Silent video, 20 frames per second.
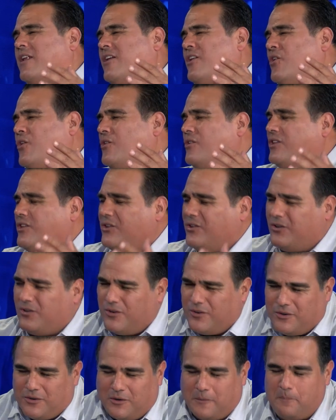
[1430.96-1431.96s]
want to know
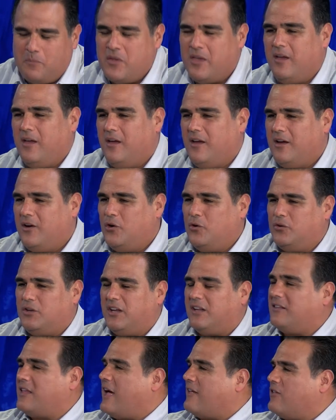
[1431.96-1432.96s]
you. Yes. Who
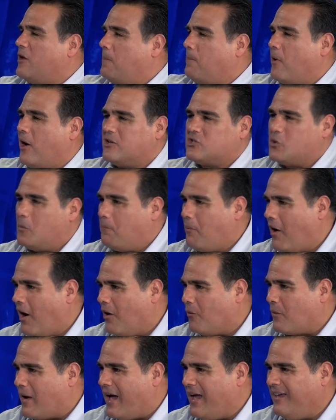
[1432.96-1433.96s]
did that? The Apostle
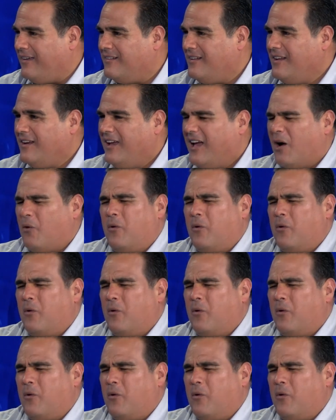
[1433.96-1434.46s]
Paul, right? Mm.